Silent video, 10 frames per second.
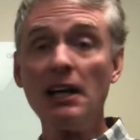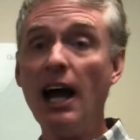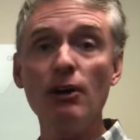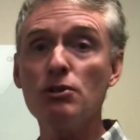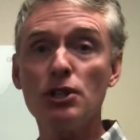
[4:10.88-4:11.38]
I
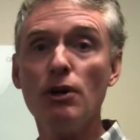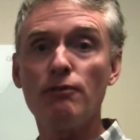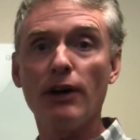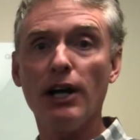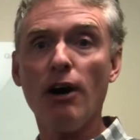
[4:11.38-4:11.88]
don't do it
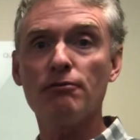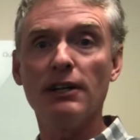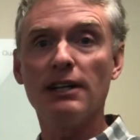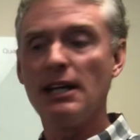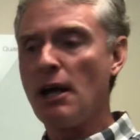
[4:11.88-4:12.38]
very
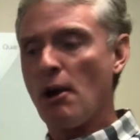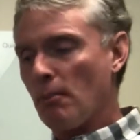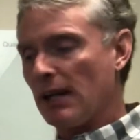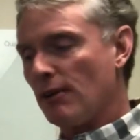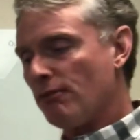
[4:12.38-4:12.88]
often,
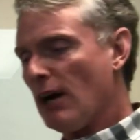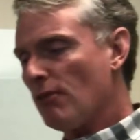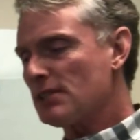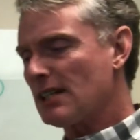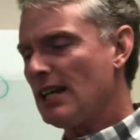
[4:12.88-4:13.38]
but it
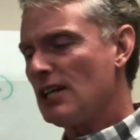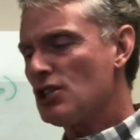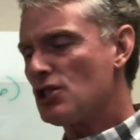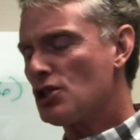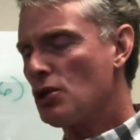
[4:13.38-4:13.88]
involves
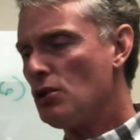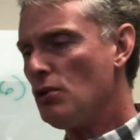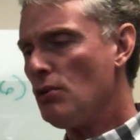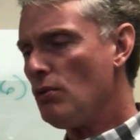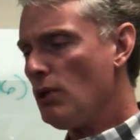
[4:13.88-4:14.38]

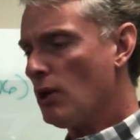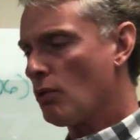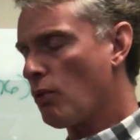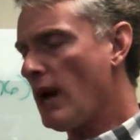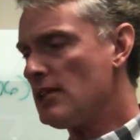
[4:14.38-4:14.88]
2
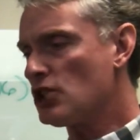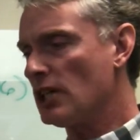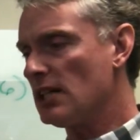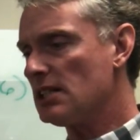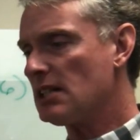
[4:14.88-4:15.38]

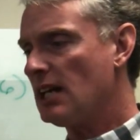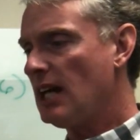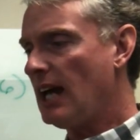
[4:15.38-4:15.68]
wrenches,